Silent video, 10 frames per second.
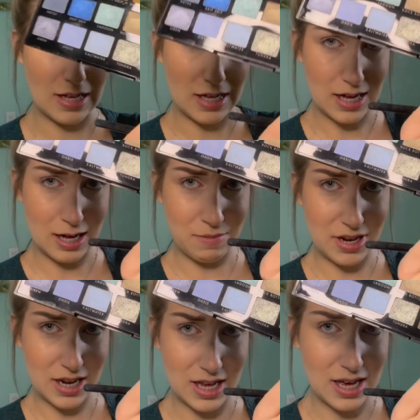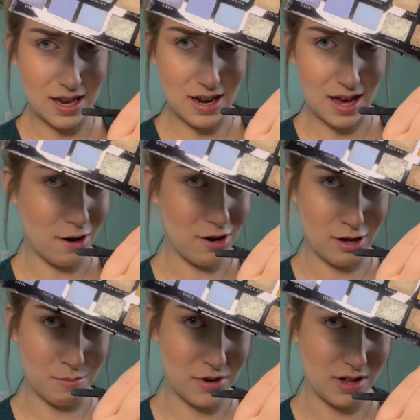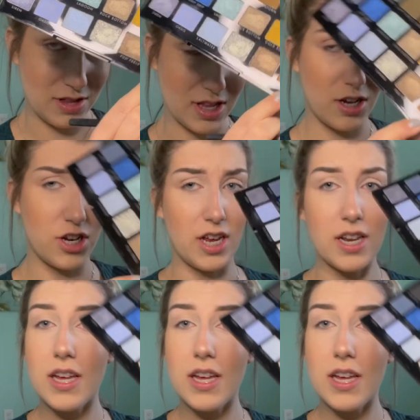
I'm an idiot. I don't know how to pronounce that shade.